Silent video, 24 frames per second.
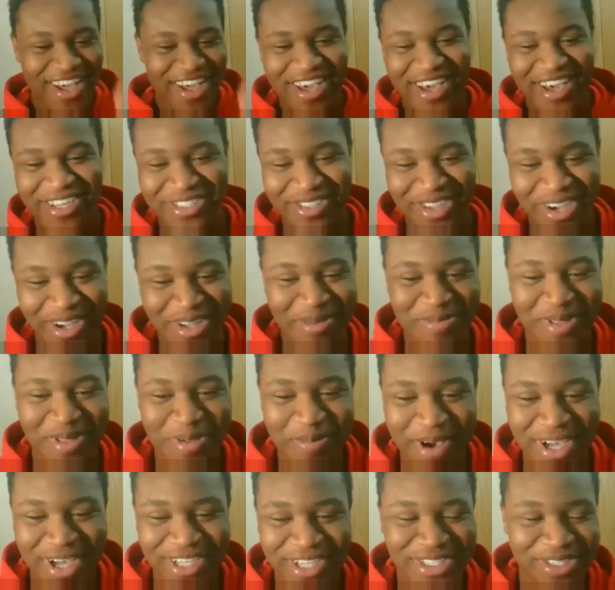Is Nottingham the
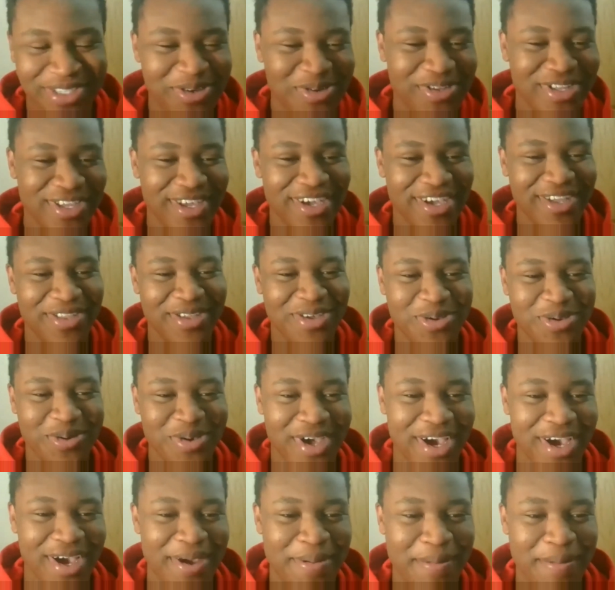best uni in the
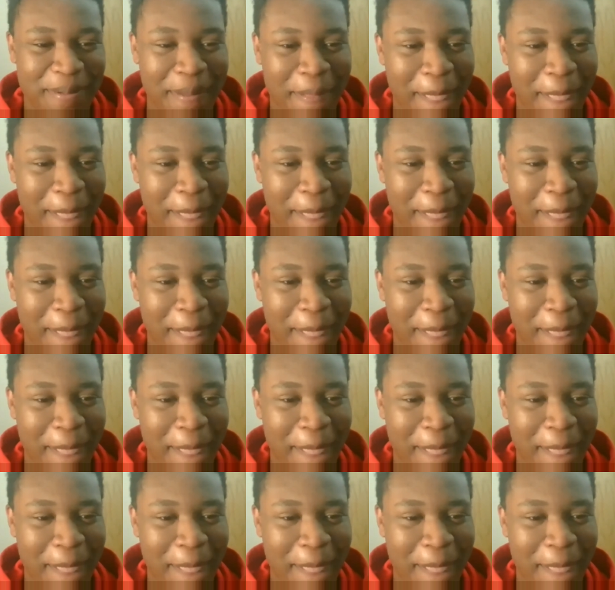UK?